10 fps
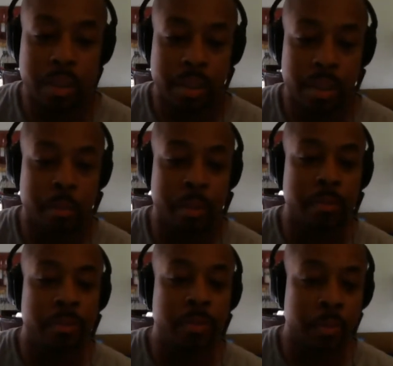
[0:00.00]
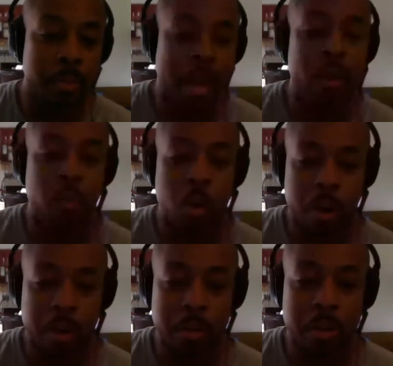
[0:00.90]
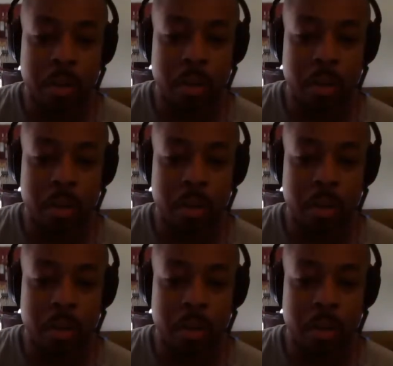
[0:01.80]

in a bit of some hot water